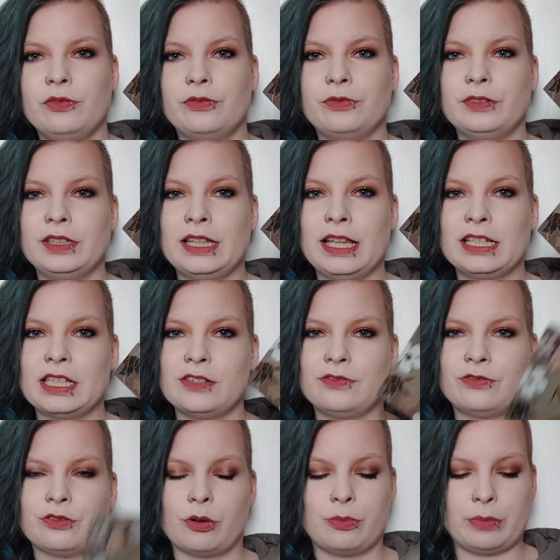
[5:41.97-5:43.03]
Native
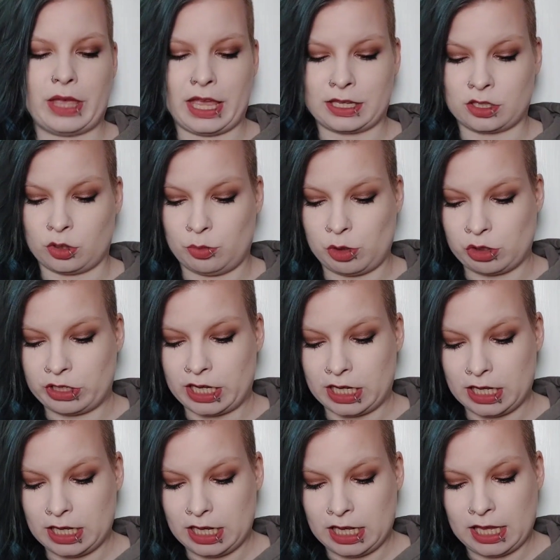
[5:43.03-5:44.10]
from XO Beauty,
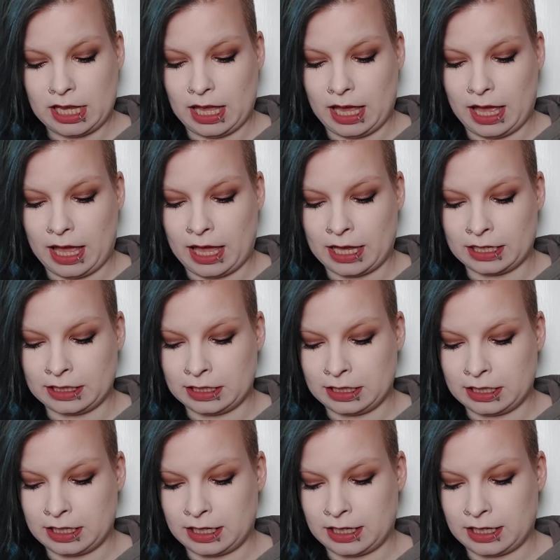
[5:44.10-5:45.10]
and